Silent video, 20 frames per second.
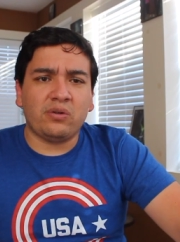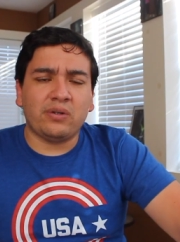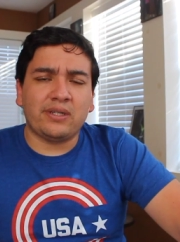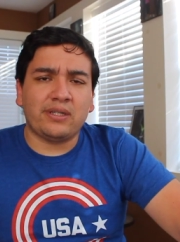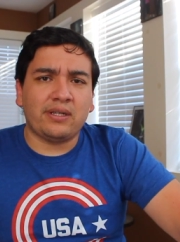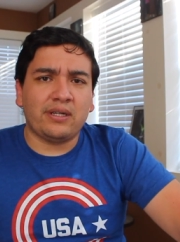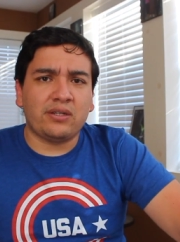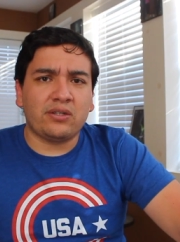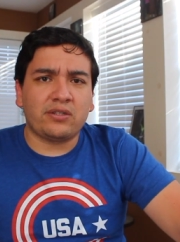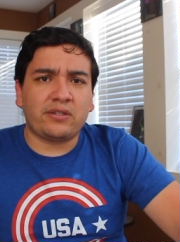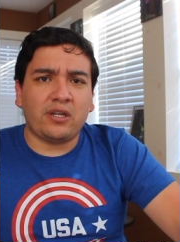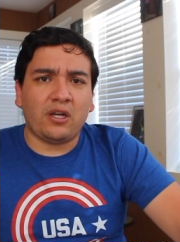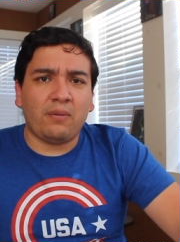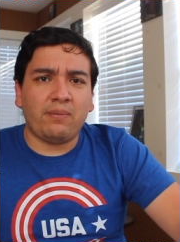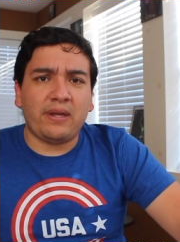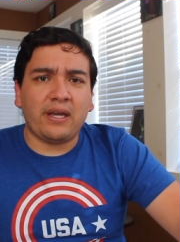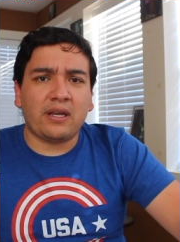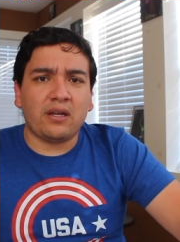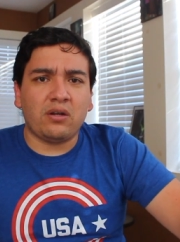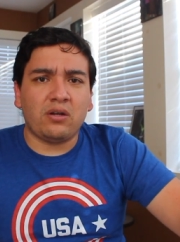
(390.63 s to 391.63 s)
and just tell them
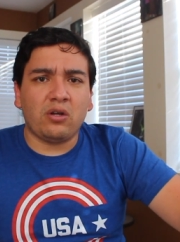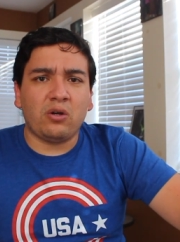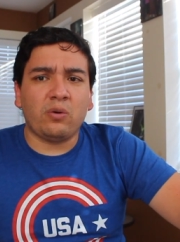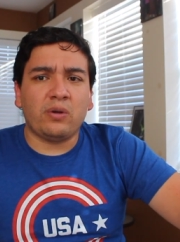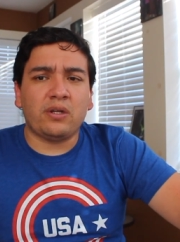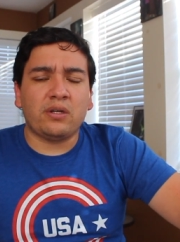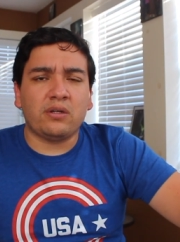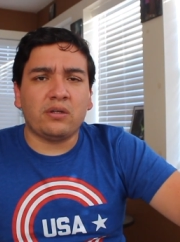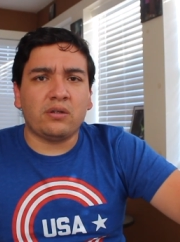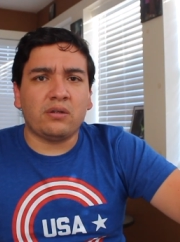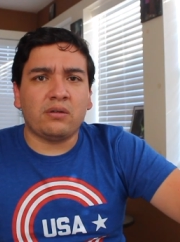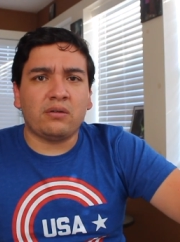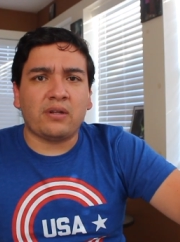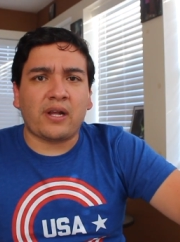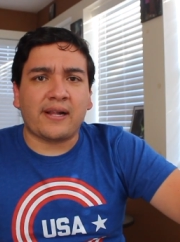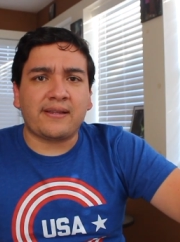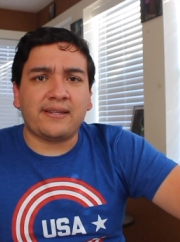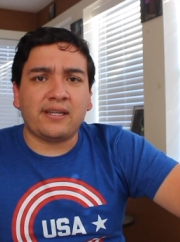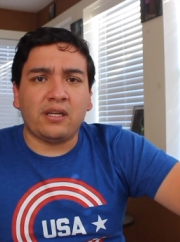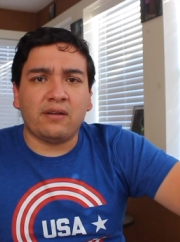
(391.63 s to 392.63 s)
they can do it and
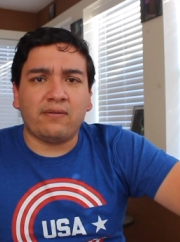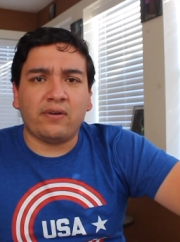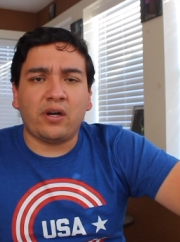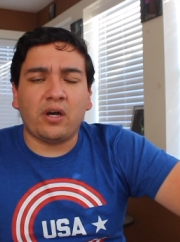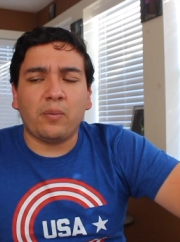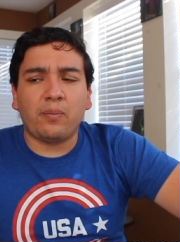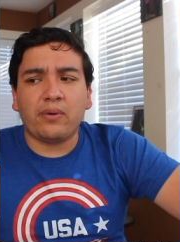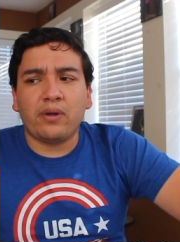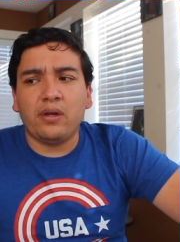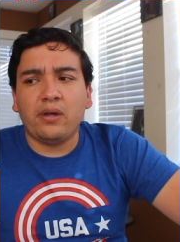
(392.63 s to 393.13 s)
not to give up.